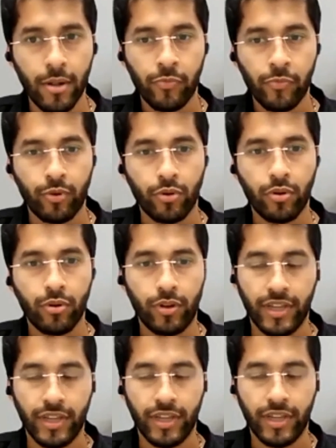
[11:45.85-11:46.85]

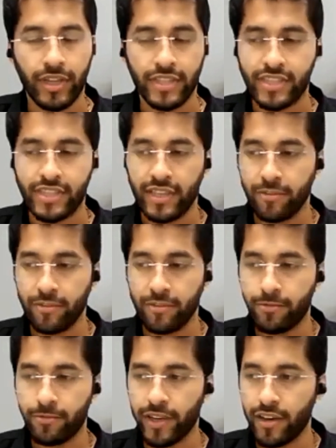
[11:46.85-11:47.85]
let's say
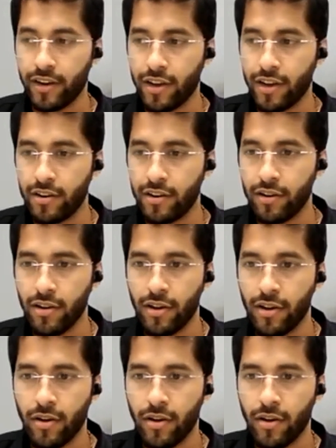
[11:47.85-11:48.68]
there are